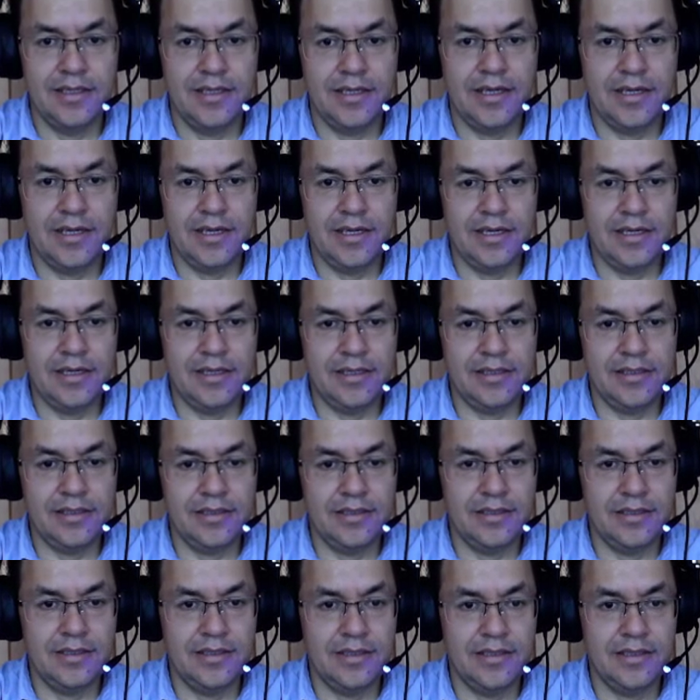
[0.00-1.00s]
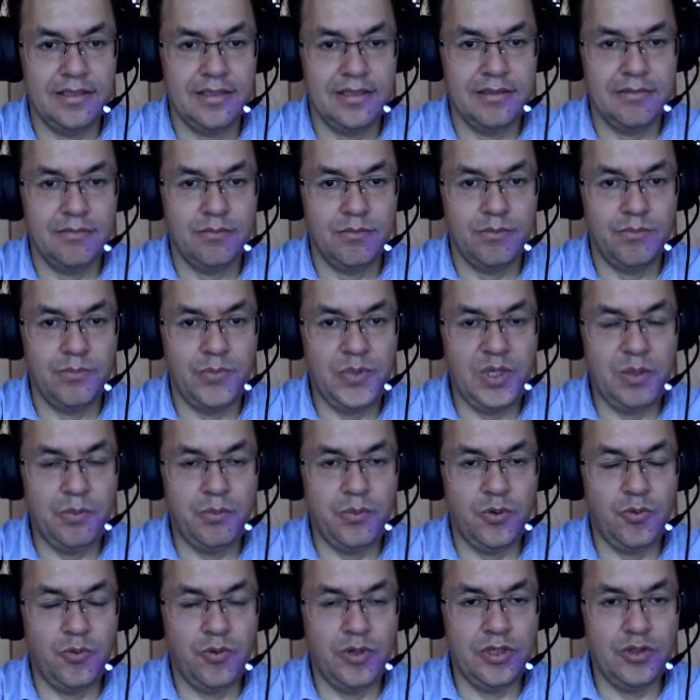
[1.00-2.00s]
uh,
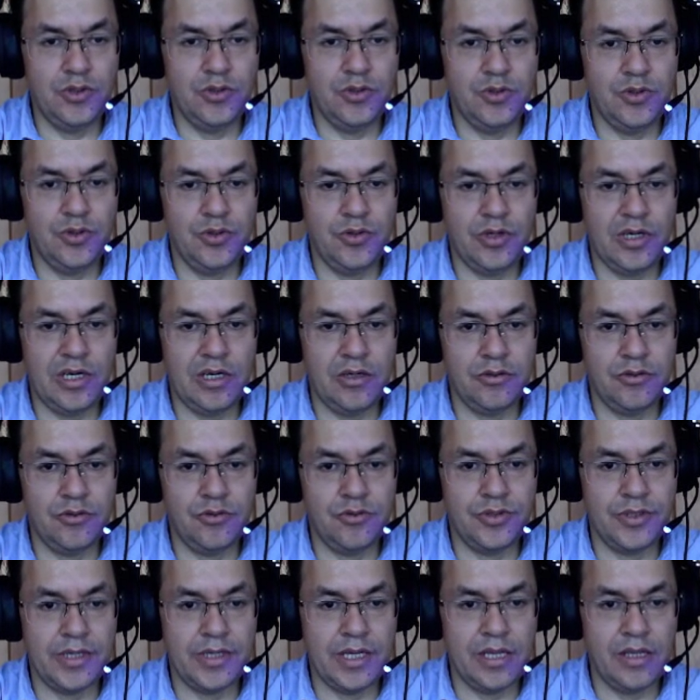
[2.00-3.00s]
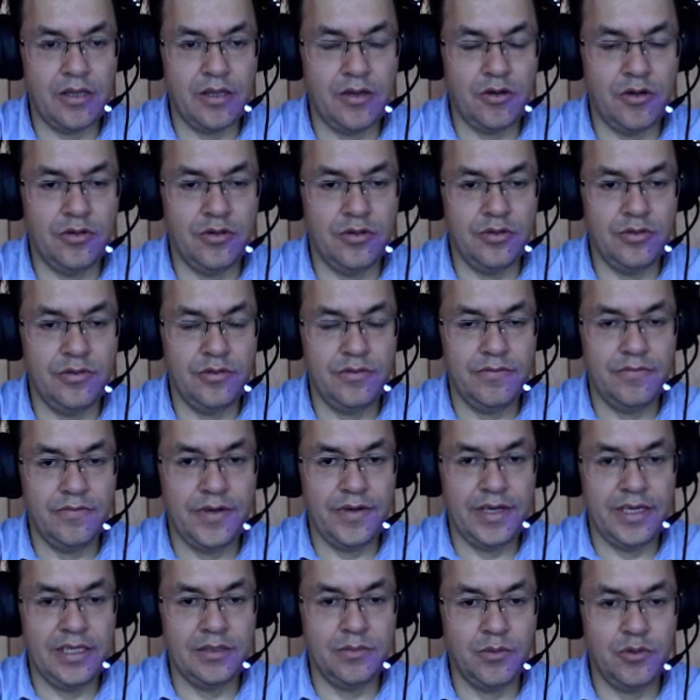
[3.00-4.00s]
people want to know how to sell on
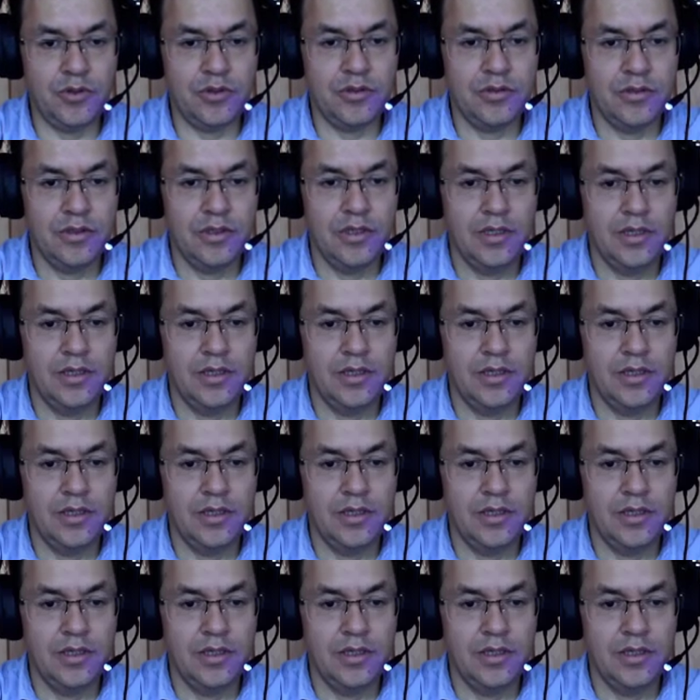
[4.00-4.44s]
Facebook